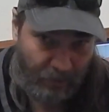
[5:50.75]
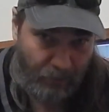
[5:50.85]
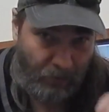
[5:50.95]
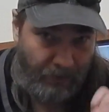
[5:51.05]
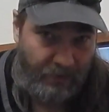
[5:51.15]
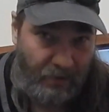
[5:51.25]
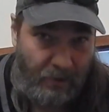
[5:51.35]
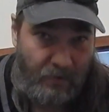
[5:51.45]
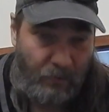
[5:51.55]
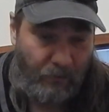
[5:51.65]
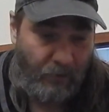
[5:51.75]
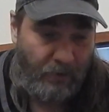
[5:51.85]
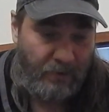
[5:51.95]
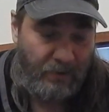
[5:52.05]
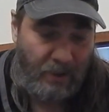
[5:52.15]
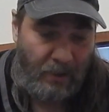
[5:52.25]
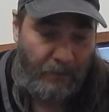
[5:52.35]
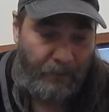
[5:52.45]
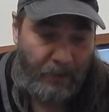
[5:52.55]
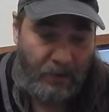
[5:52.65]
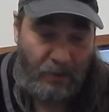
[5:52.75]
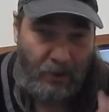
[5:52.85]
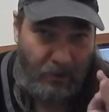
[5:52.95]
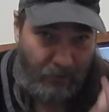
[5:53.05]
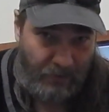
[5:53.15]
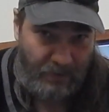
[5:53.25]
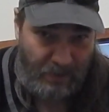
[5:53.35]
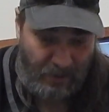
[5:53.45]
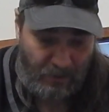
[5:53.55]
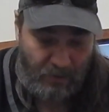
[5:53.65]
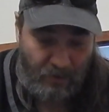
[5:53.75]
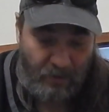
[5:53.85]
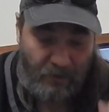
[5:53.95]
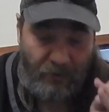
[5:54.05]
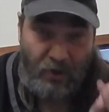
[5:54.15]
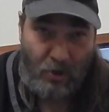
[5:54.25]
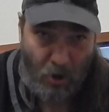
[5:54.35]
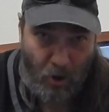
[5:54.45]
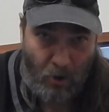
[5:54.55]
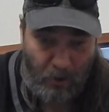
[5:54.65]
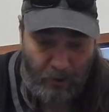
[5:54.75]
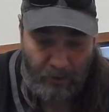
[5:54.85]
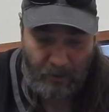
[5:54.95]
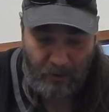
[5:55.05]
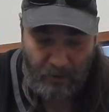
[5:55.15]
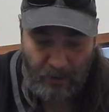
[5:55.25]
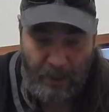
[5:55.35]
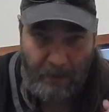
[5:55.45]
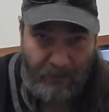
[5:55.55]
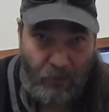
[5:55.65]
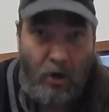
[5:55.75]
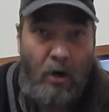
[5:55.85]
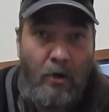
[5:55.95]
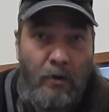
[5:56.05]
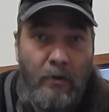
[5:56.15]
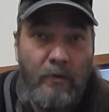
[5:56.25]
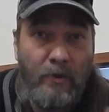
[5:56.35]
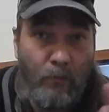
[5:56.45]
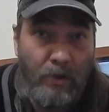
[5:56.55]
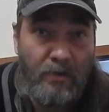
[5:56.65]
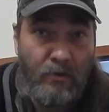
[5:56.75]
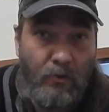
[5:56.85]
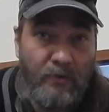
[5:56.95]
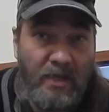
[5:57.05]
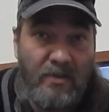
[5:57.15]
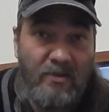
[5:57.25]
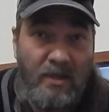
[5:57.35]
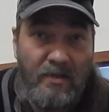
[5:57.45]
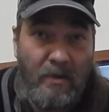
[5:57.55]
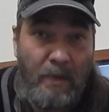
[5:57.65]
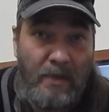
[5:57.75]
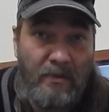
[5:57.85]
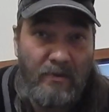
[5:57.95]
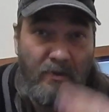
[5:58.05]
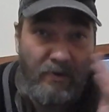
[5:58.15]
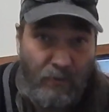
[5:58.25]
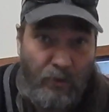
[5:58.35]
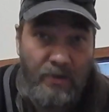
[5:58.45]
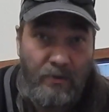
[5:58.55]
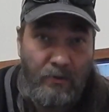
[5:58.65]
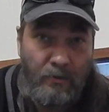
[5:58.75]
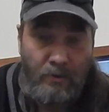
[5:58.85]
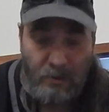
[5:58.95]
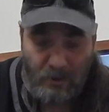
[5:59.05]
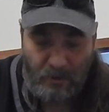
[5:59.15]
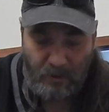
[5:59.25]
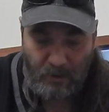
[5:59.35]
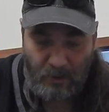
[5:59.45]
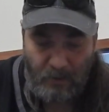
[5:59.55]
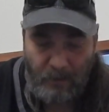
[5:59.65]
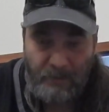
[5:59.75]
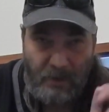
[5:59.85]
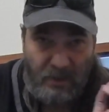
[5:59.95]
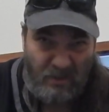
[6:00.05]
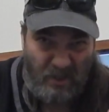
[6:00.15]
probably the scariest movie of all time. Christine, The Car, Amityville Horror, the original, Texas Chainsaw Massacre, the original, I'm talking